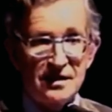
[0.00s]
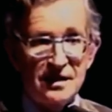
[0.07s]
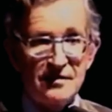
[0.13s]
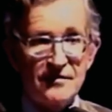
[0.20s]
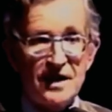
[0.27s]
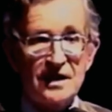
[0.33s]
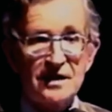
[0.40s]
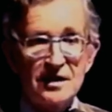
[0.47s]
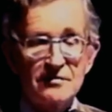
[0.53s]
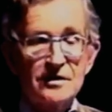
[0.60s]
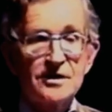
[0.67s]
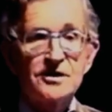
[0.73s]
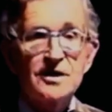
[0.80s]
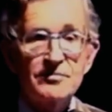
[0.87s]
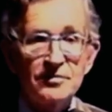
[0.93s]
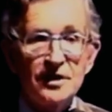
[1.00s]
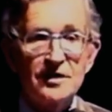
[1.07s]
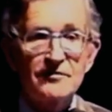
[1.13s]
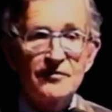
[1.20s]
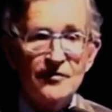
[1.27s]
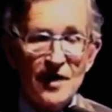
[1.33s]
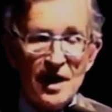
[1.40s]
In fact, they were simply
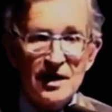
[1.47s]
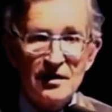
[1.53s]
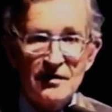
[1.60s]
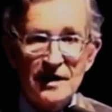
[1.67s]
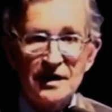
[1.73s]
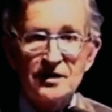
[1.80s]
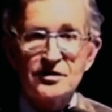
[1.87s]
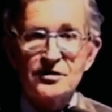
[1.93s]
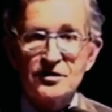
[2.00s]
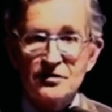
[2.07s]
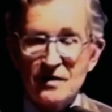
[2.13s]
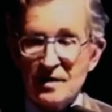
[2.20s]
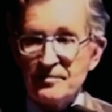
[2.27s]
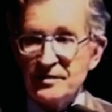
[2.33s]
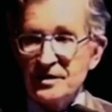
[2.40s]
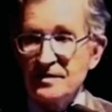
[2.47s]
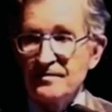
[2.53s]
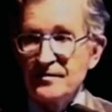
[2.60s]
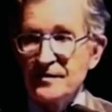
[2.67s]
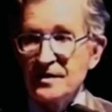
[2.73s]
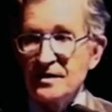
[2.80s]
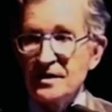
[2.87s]
following a script
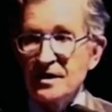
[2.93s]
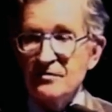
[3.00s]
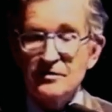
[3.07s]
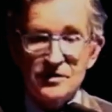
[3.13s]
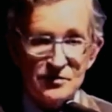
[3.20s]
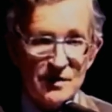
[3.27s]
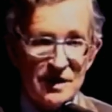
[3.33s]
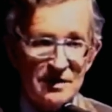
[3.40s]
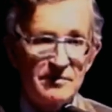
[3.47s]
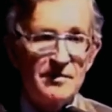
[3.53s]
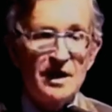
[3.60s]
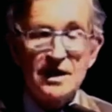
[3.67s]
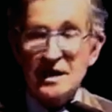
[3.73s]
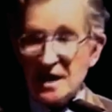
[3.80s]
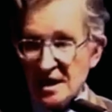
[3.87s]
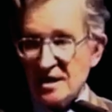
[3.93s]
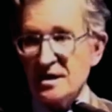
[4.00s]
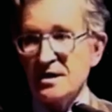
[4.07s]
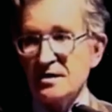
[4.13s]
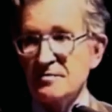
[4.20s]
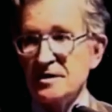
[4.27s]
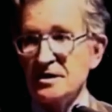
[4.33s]
that was written by the
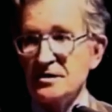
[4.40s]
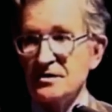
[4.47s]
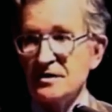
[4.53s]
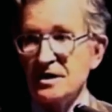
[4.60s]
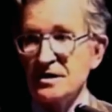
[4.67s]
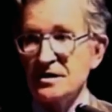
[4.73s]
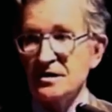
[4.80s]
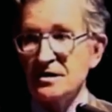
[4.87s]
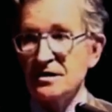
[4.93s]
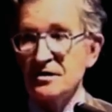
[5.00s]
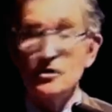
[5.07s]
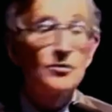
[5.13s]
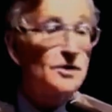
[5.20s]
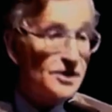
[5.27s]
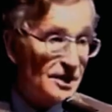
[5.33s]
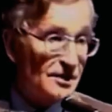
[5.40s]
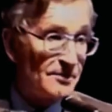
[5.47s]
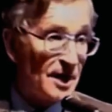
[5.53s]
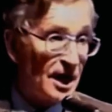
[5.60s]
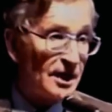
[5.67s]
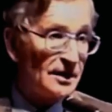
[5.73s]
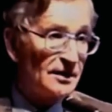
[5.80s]
Kennedy administration, who was their
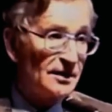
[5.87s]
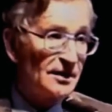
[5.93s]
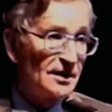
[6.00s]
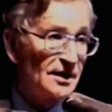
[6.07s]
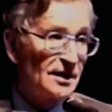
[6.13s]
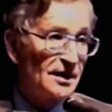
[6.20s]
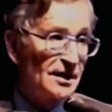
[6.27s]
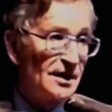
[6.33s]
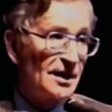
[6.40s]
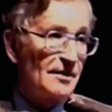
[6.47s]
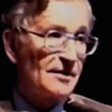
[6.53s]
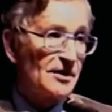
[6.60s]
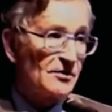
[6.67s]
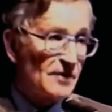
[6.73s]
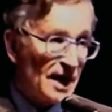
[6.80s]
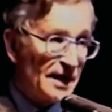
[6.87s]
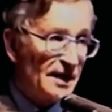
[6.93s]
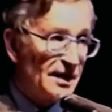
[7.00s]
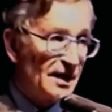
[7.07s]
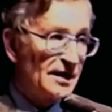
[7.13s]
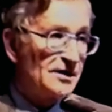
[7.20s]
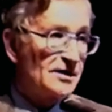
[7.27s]
model. I mean, the
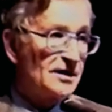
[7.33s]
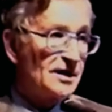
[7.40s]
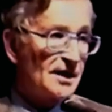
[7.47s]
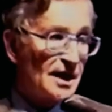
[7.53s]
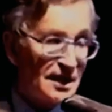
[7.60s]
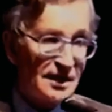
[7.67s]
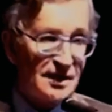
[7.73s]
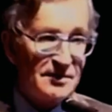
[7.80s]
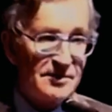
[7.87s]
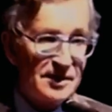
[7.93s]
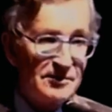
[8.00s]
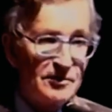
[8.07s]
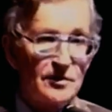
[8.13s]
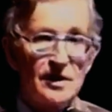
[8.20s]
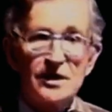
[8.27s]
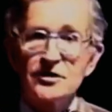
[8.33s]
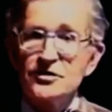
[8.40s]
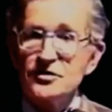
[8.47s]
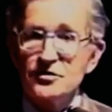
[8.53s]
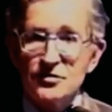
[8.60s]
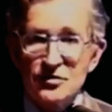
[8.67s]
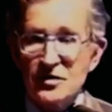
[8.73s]
Reaganites and the Kennedy people were
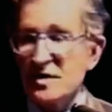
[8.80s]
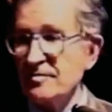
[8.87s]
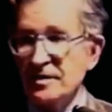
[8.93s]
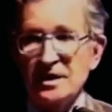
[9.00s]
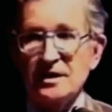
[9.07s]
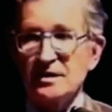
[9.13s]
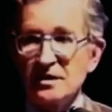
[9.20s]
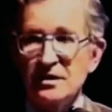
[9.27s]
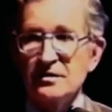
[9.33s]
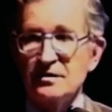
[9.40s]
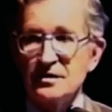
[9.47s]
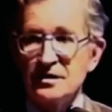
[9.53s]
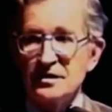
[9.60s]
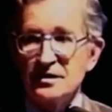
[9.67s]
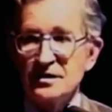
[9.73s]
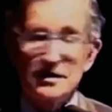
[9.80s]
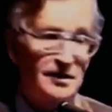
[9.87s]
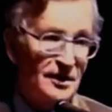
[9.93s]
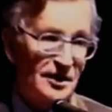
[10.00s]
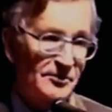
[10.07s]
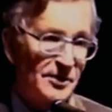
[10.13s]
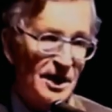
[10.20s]
extremely close. You
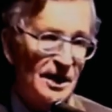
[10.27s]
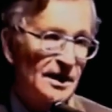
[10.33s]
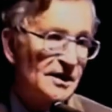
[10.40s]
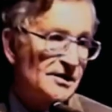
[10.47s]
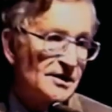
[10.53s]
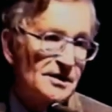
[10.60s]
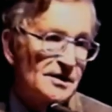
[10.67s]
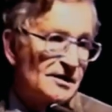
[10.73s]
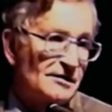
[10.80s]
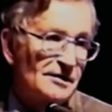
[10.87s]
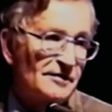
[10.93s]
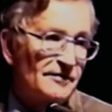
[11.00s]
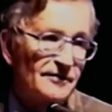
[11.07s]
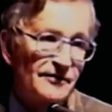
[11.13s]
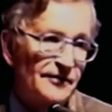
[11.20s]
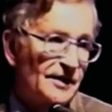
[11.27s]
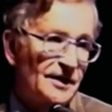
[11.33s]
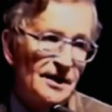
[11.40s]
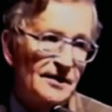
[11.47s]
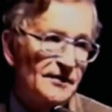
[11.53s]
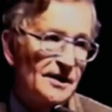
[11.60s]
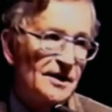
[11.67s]
look at policies, they were
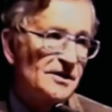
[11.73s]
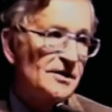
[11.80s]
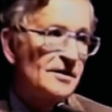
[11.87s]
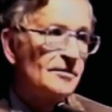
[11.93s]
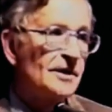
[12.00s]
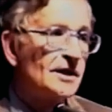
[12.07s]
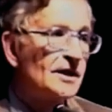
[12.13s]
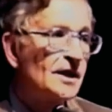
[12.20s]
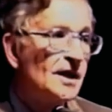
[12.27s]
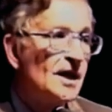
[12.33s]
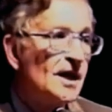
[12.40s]
very, very similar.